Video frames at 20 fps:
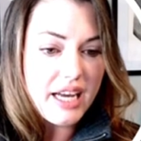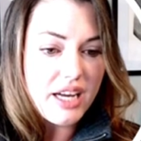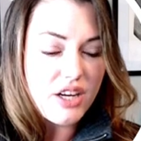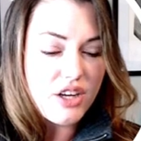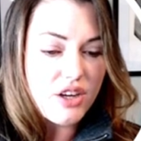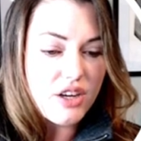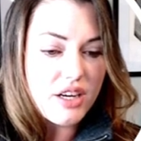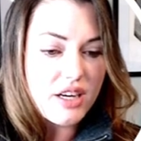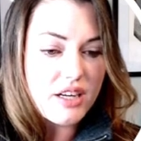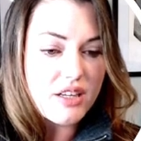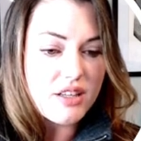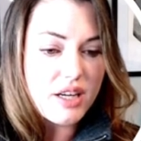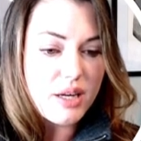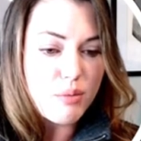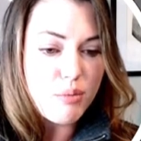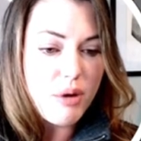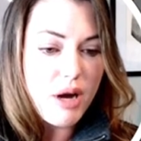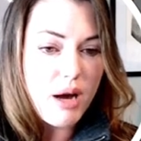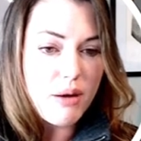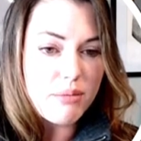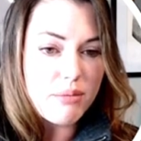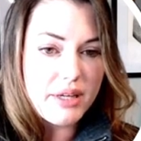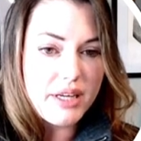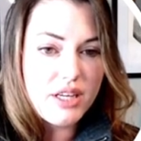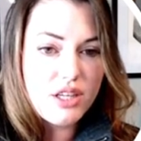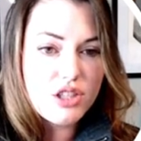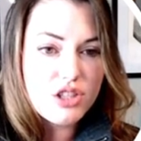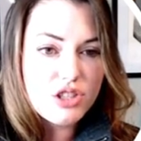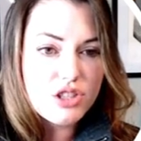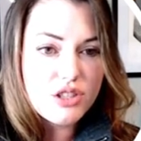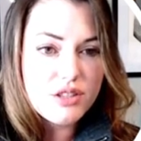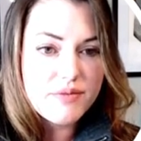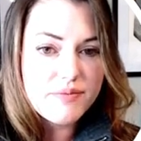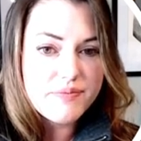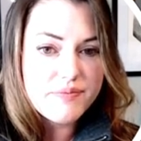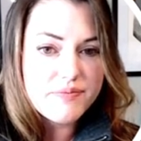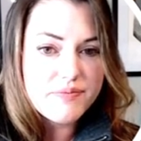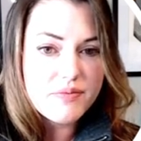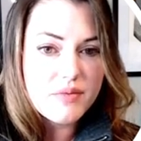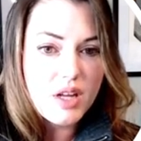and you're going to click Publish,
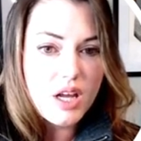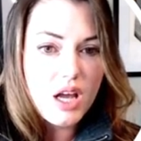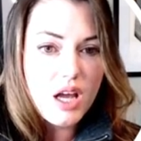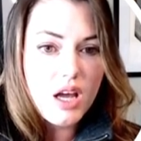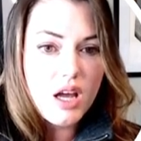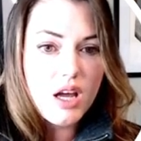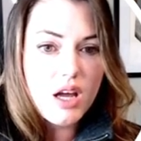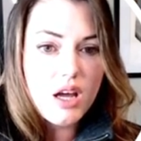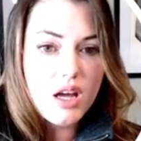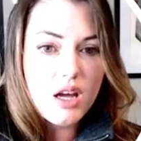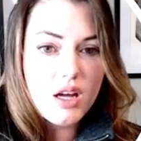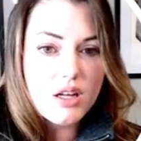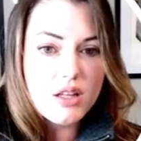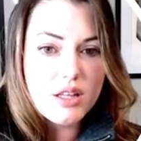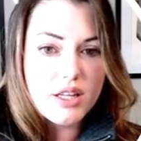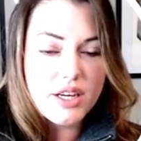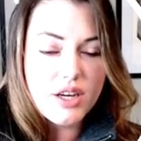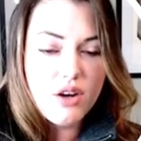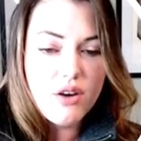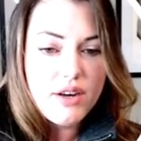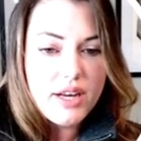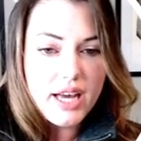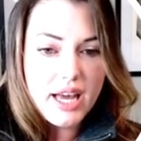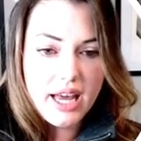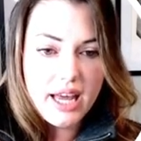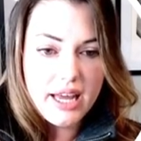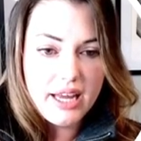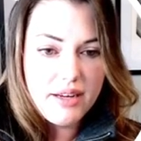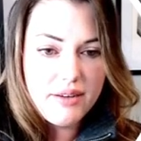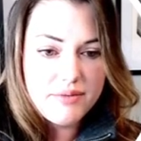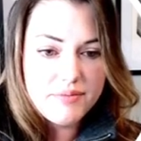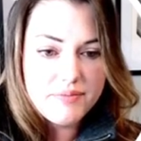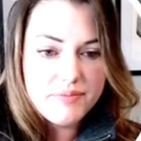click OK,